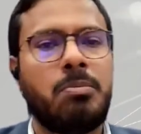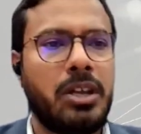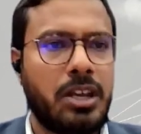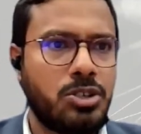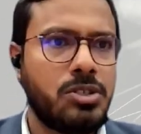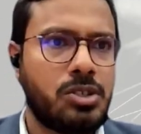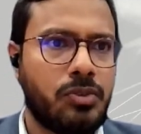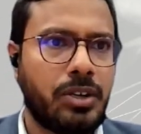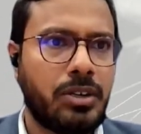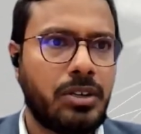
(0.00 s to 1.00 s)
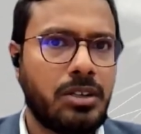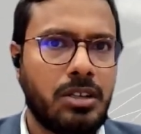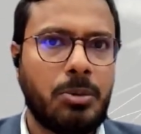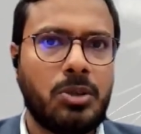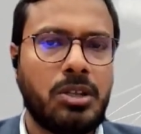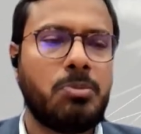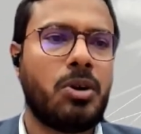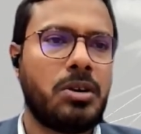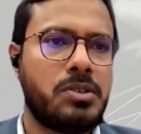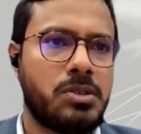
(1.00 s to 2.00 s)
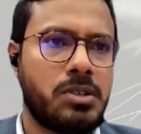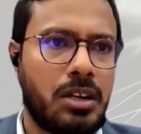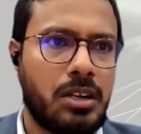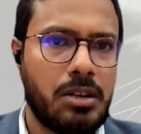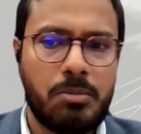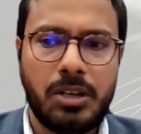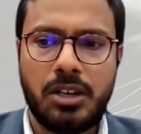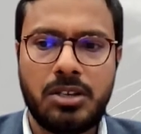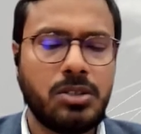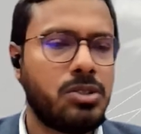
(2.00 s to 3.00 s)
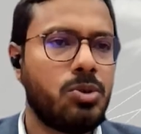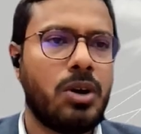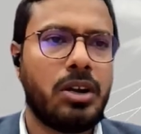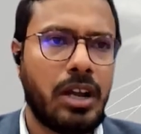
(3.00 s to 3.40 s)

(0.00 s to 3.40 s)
implications of it, about the broader societal implications. So